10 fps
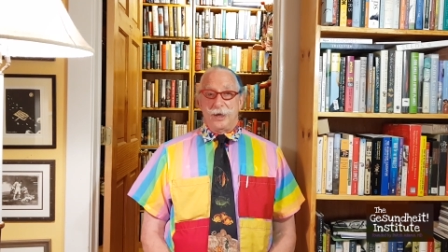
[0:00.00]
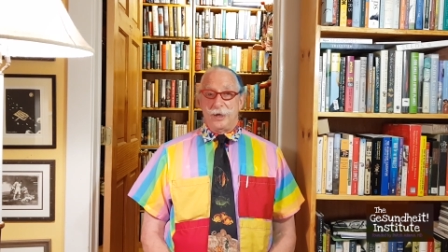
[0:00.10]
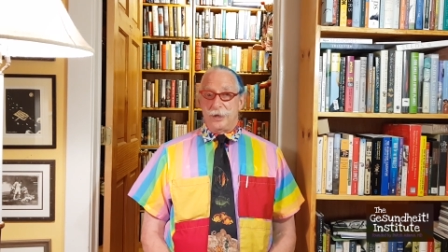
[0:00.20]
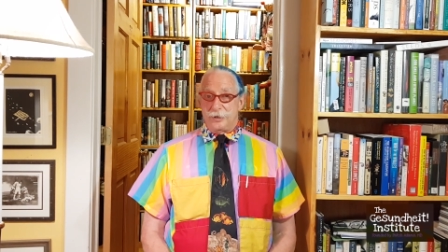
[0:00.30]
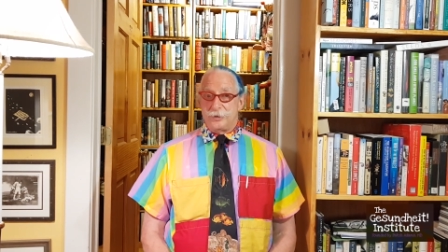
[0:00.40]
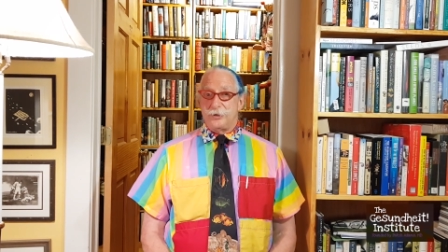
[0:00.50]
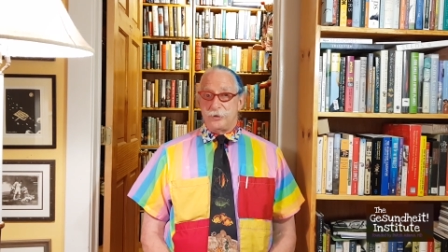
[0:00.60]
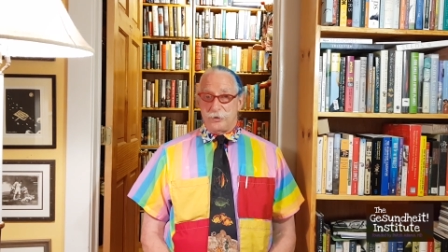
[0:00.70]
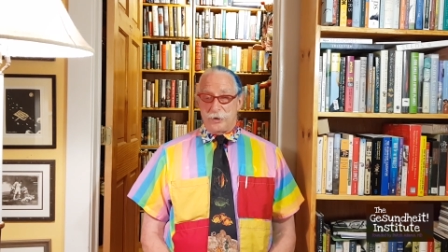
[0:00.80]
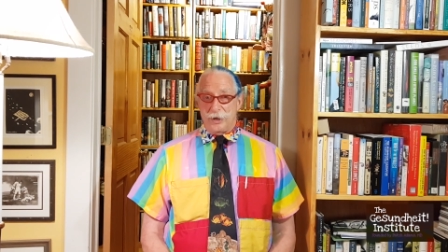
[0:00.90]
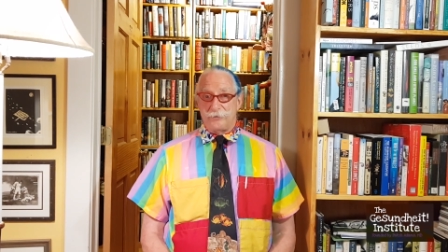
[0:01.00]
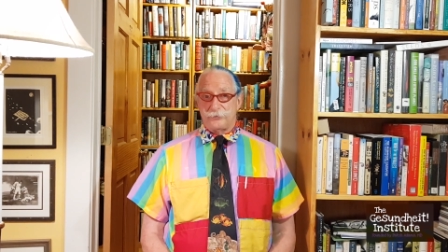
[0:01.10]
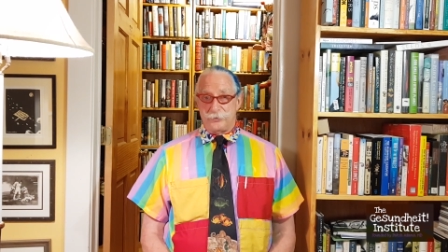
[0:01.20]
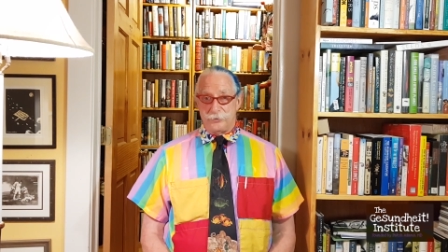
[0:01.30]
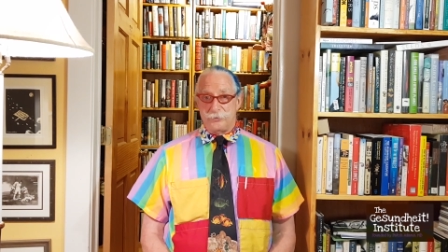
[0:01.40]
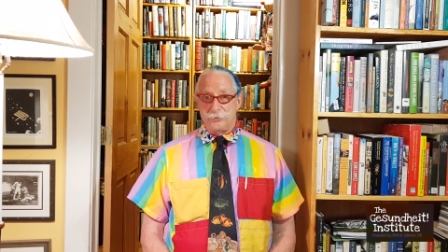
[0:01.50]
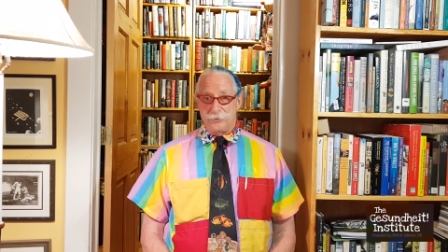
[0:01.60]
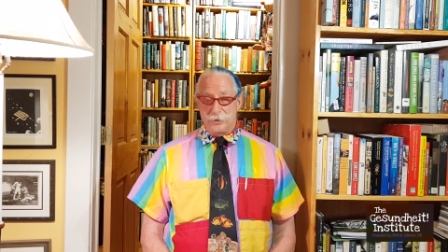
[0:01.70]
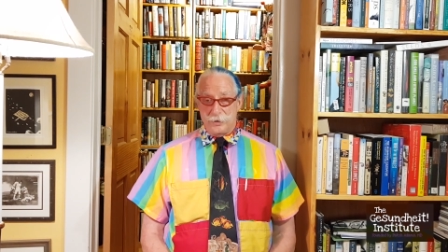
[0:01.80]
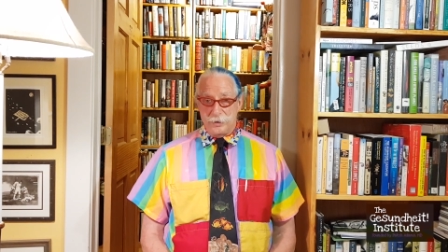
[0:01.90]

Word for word: And you have to